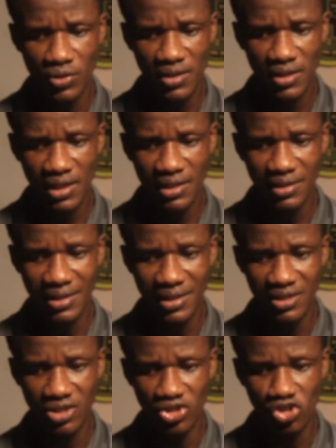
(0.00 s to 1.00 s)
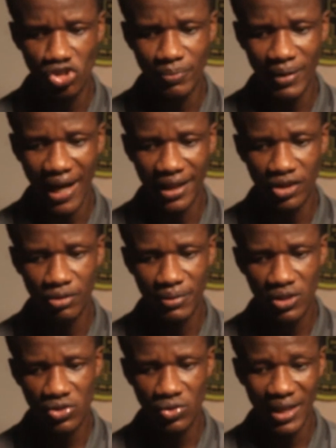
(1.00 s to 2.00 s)
see this drop a little
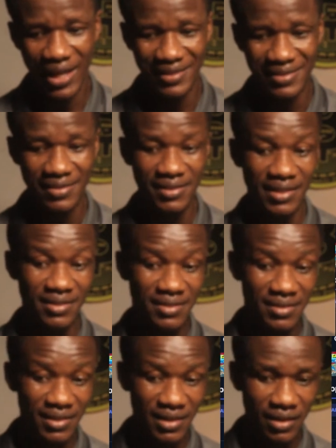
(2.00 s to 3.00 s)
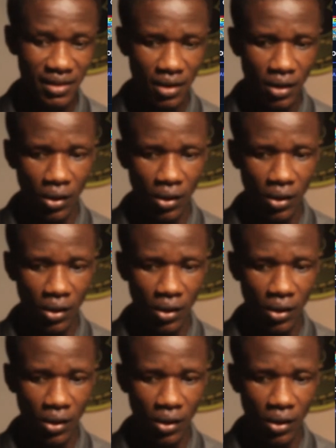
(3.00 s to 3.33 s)
bit to like 60